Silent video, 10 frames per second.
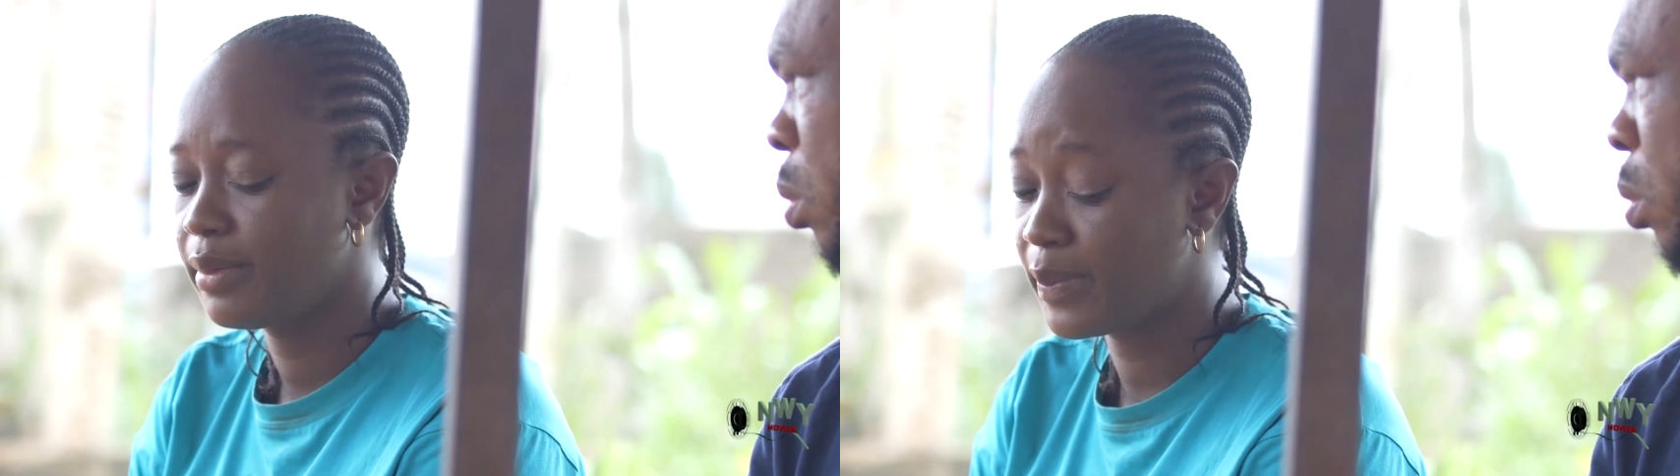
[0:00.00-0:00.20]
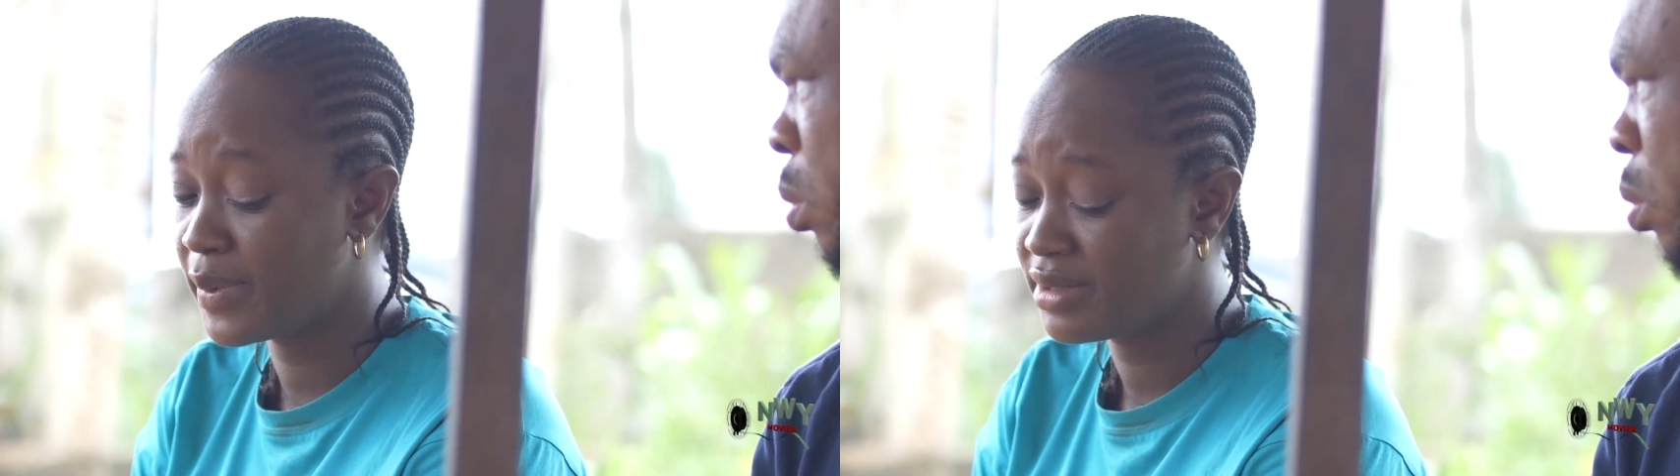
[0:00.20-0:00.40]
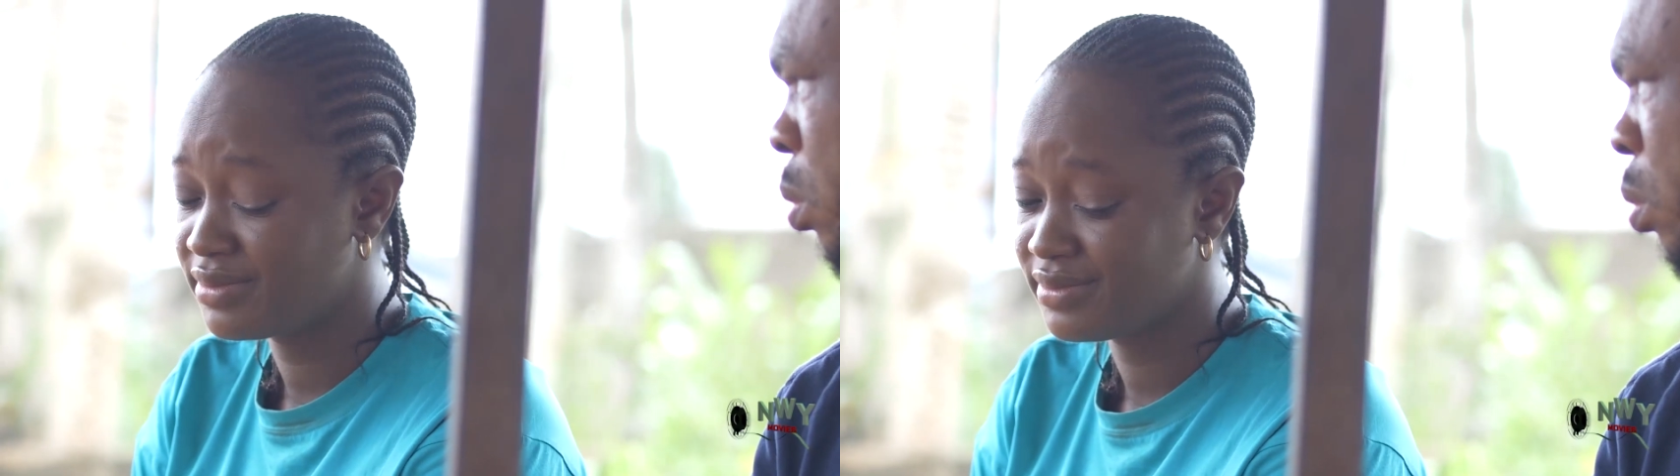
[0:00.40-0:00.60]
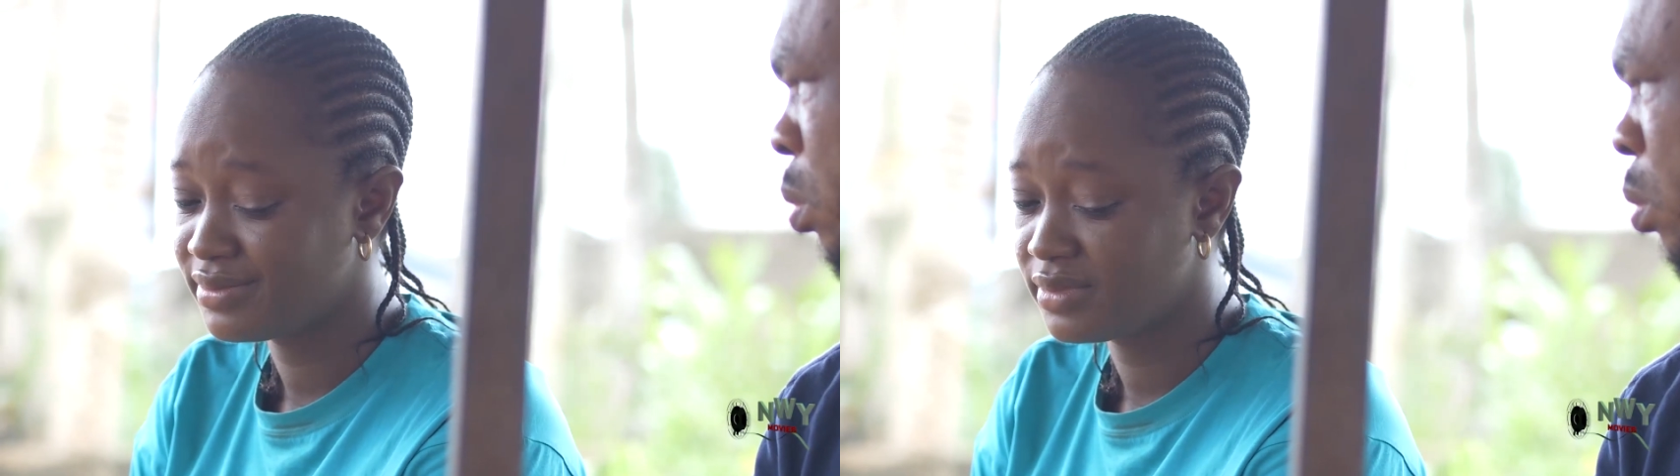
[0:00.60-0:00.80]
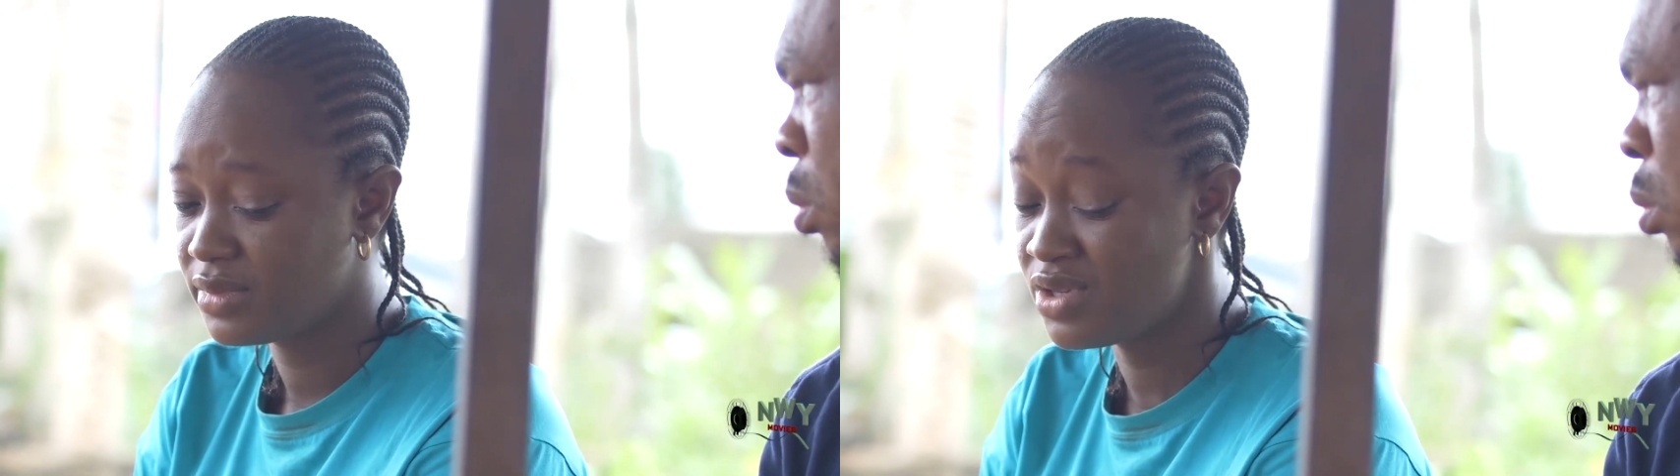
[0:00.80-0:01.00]
Papa,
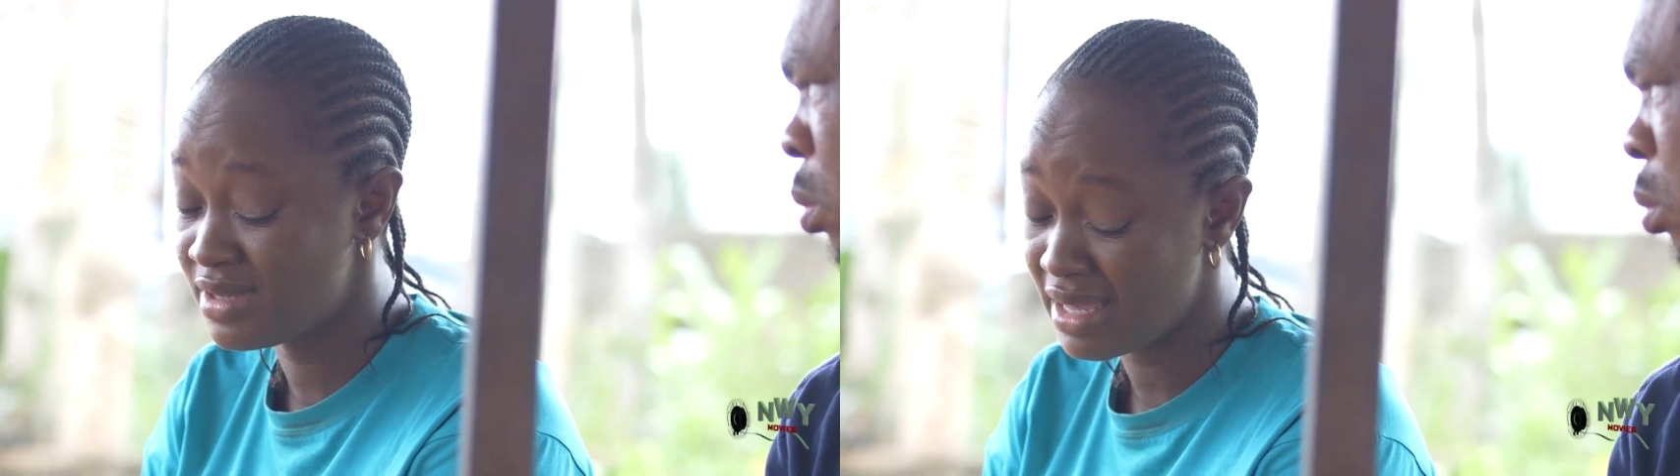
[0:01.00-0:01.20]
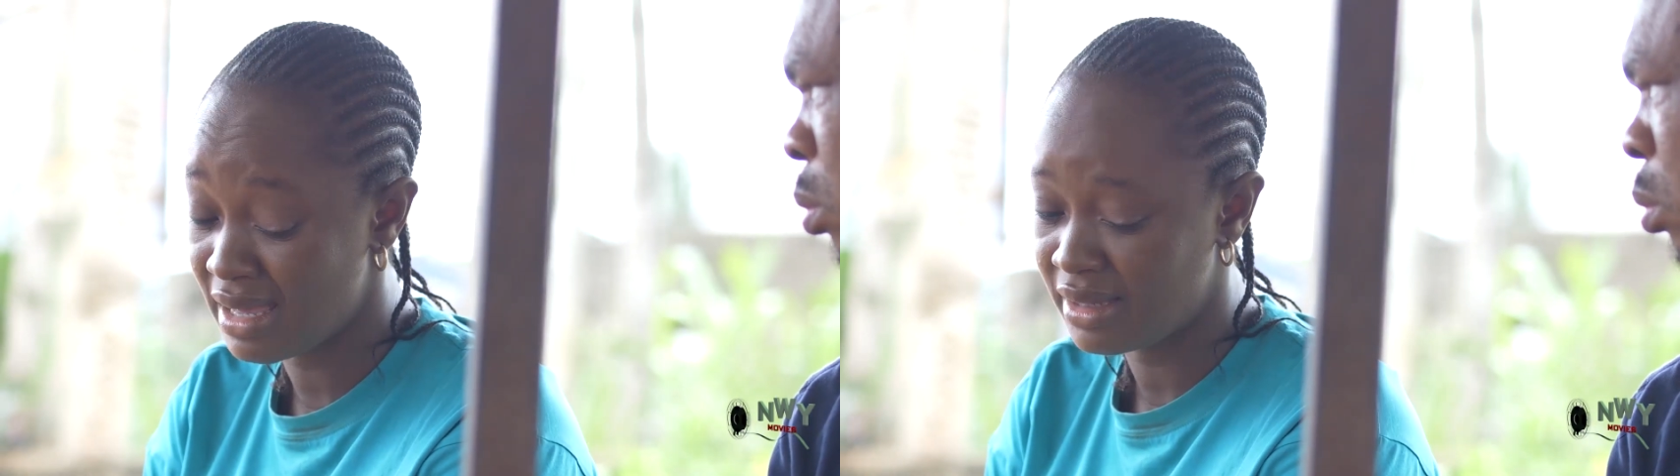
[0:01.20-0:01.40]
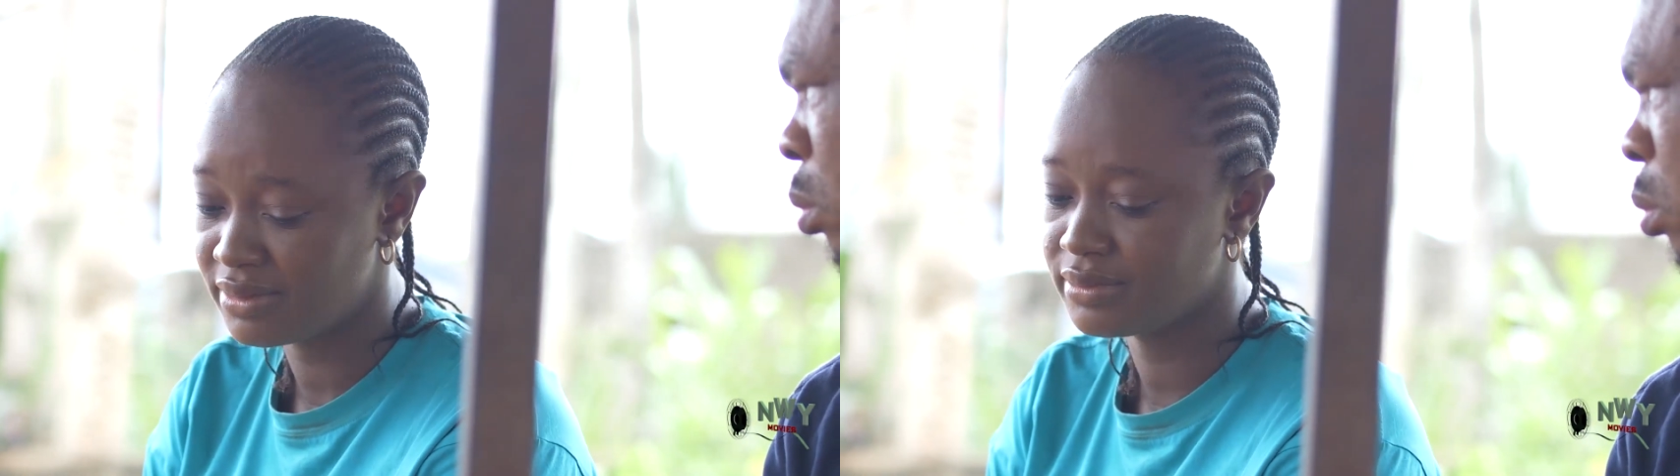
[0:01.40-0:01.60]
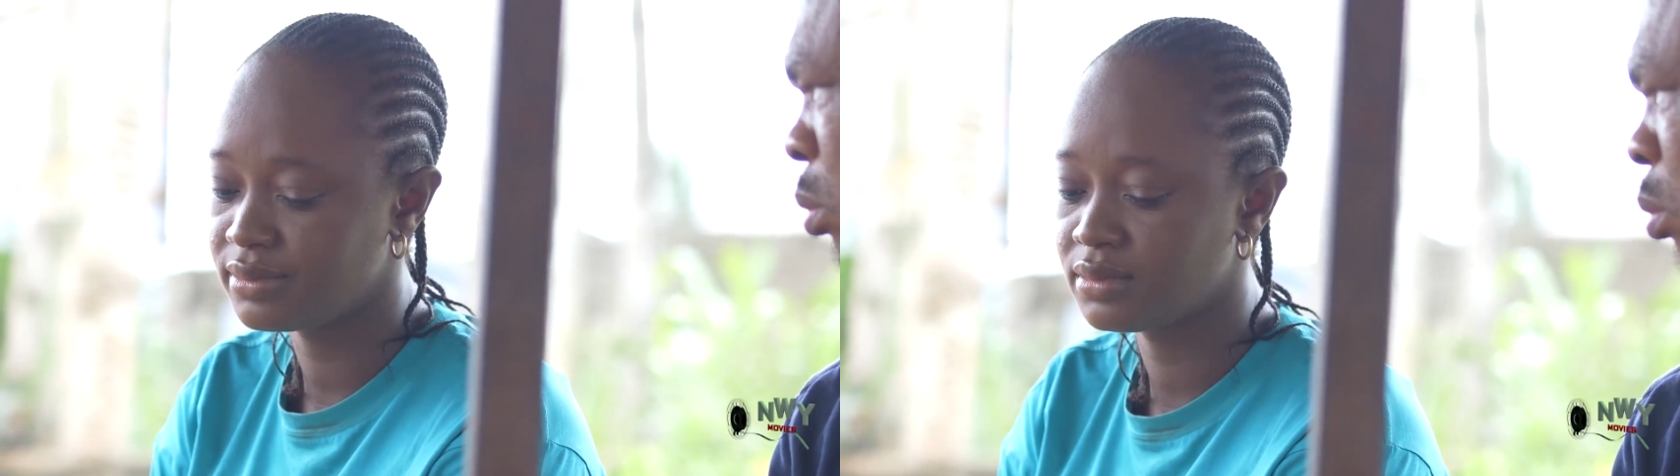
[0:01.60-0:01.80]
you see,